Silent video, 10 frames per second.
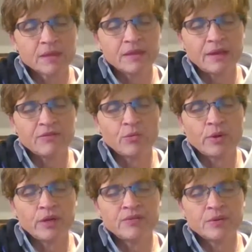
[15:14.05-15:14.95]
They have the
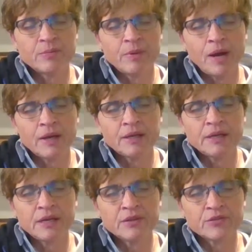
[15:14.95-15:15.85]
weight of your
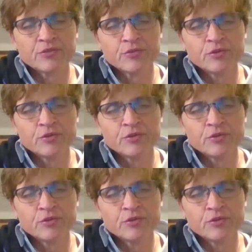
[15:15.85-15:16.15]
body and